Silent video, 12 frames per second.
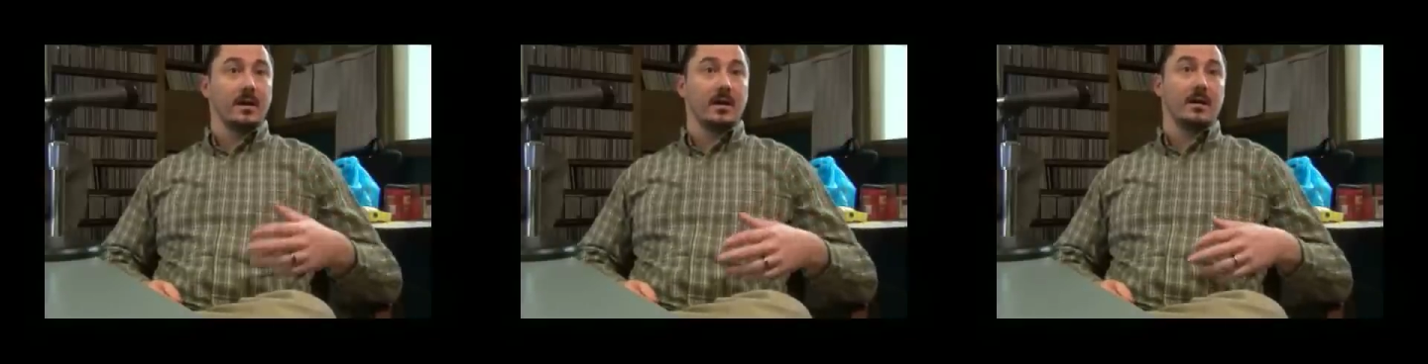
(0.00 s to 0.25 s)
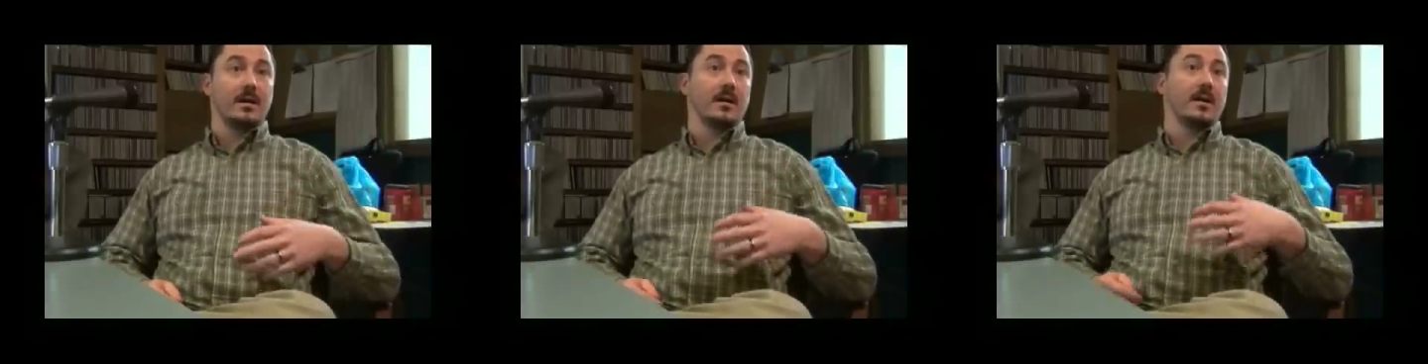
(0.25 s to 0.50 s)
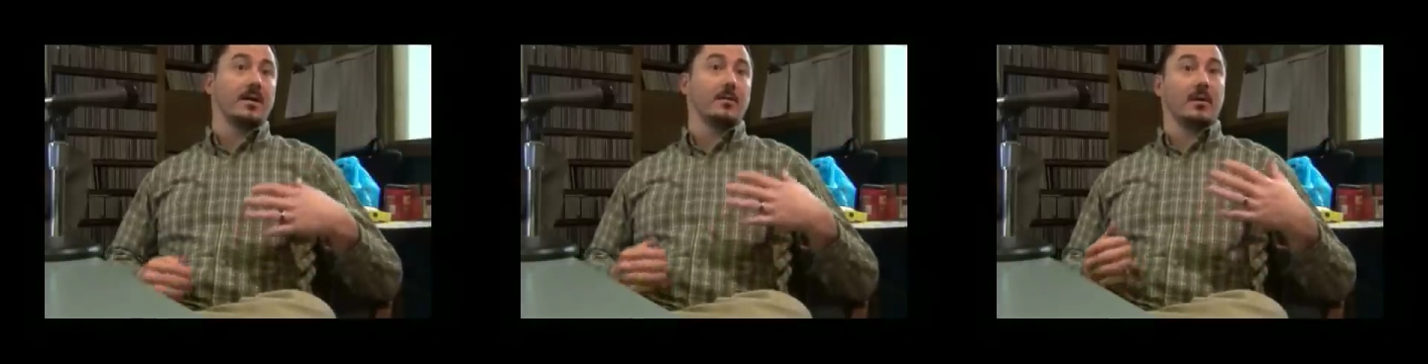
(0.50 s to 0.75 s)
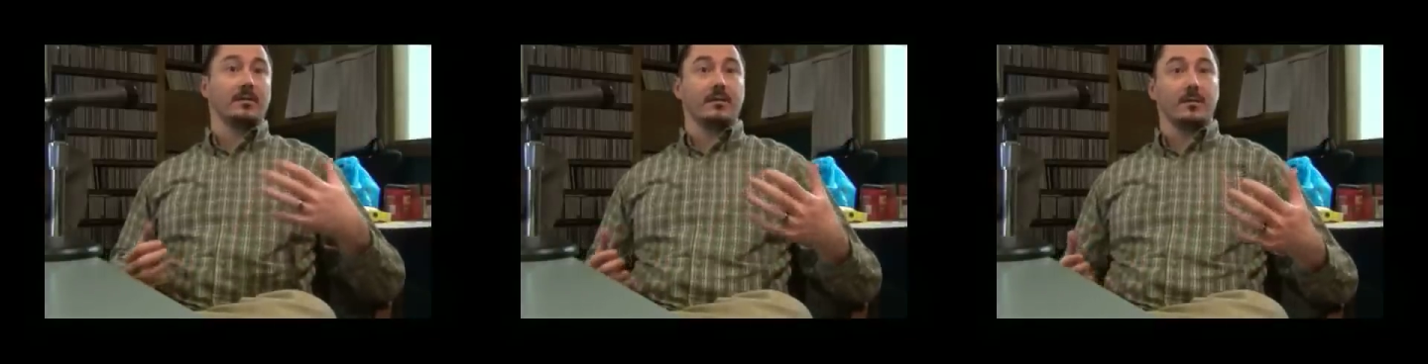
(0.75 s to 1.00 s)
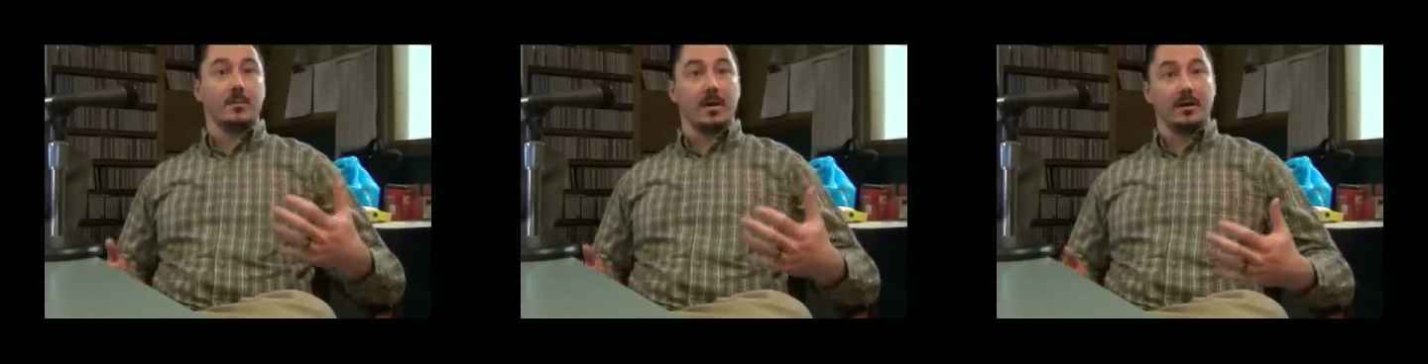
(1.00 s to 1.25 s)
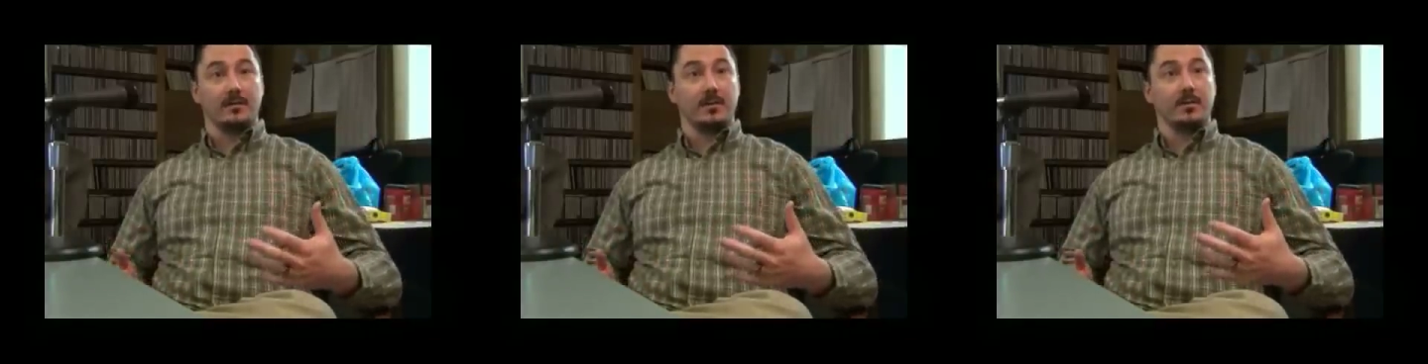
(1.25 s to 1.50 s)
anywhere from
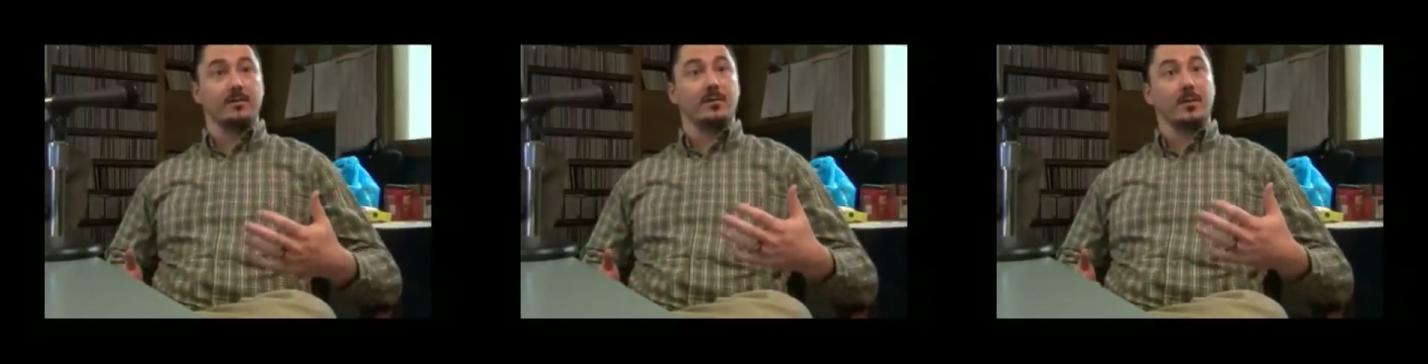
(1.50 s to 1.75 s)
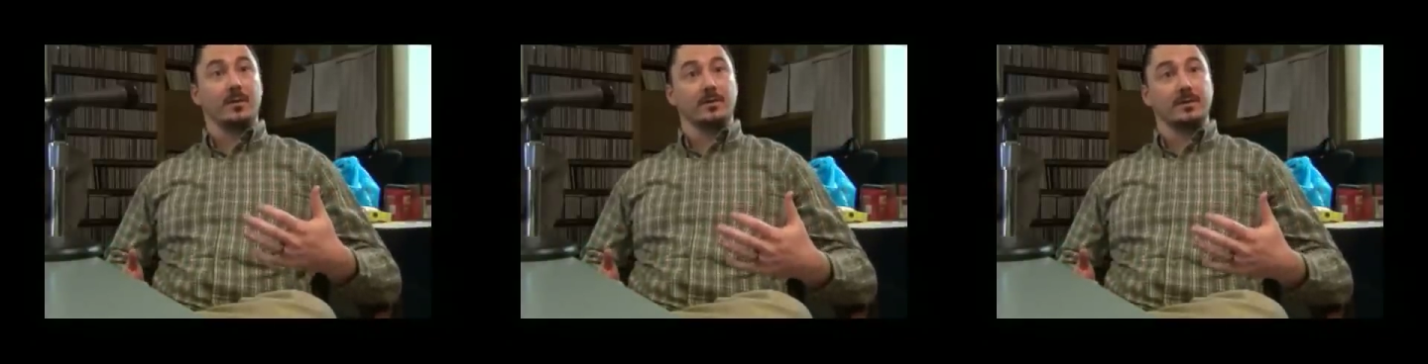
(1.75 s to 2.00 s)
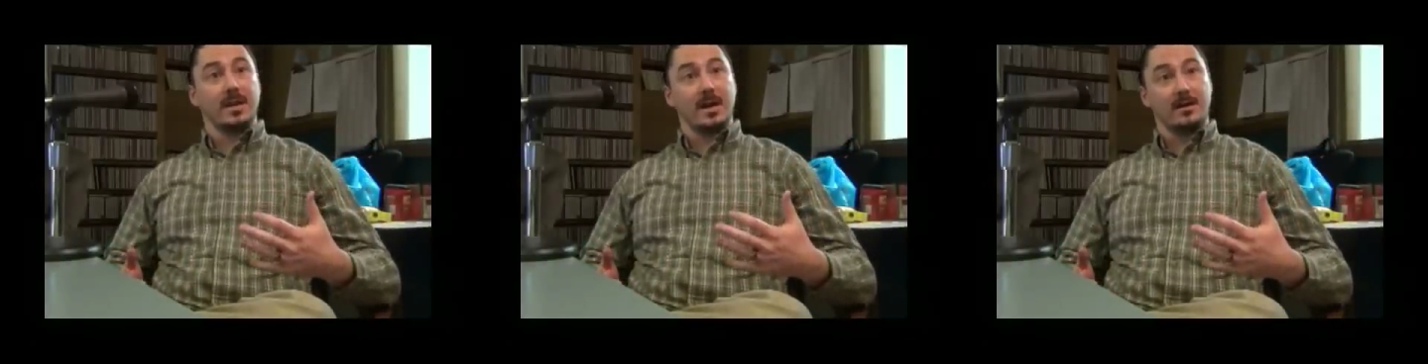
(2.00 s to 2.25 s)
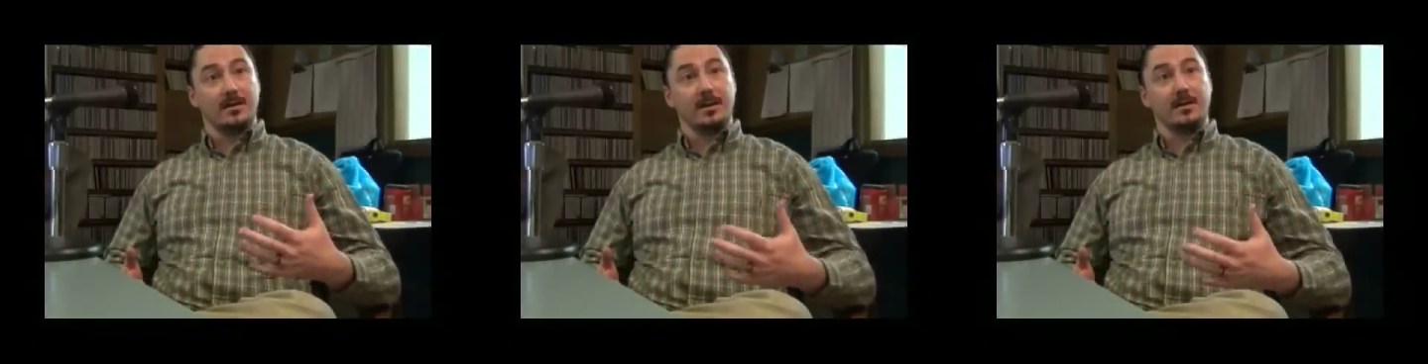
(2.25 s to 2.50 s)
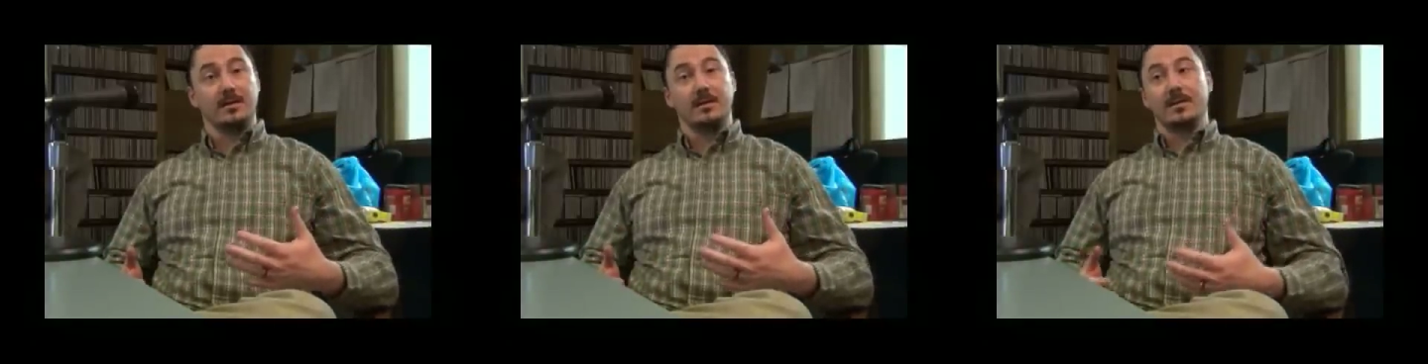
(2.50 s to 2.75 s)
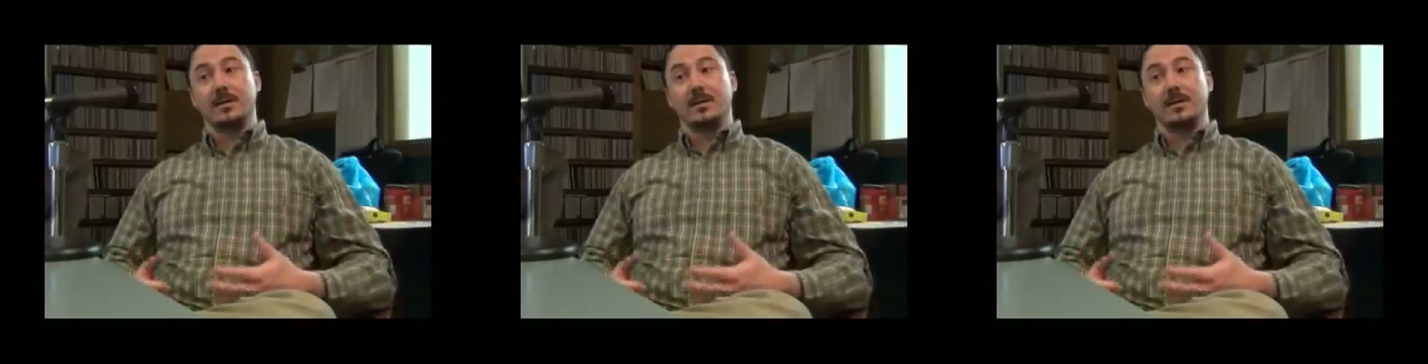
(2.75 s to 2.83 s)
Marionville and Forest County